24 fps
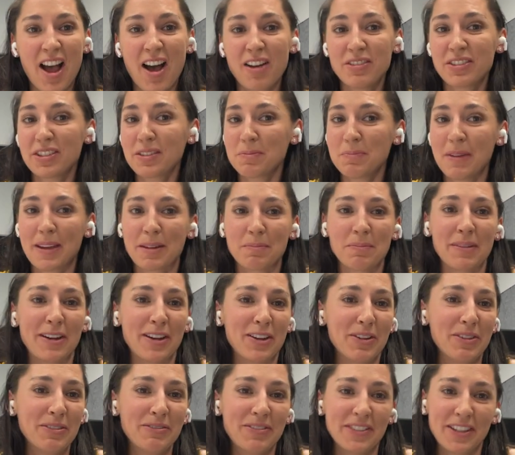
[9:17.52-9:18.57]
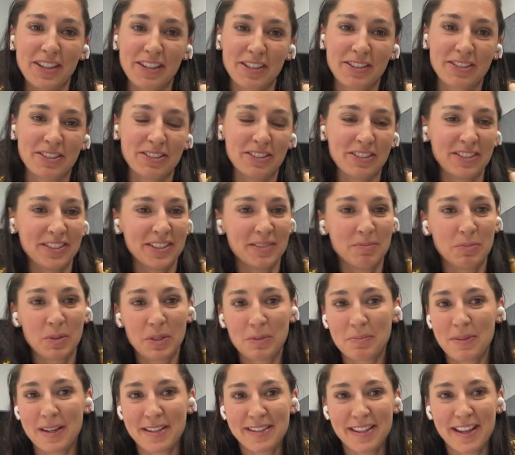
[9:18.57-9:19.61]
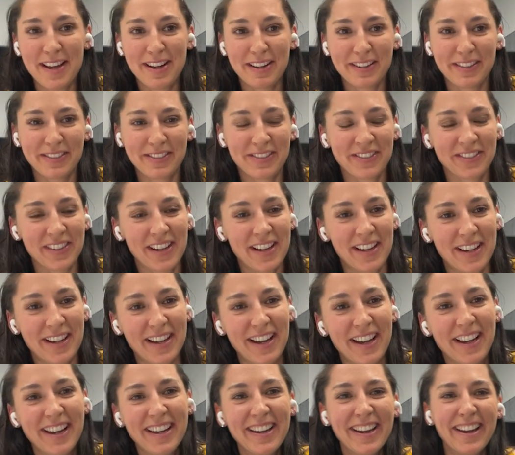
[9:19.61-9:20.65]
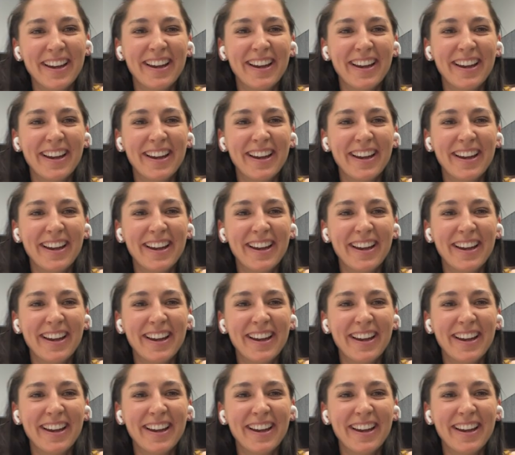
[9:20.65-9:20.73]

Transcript: i'll just make my own vehicle and book myself uh,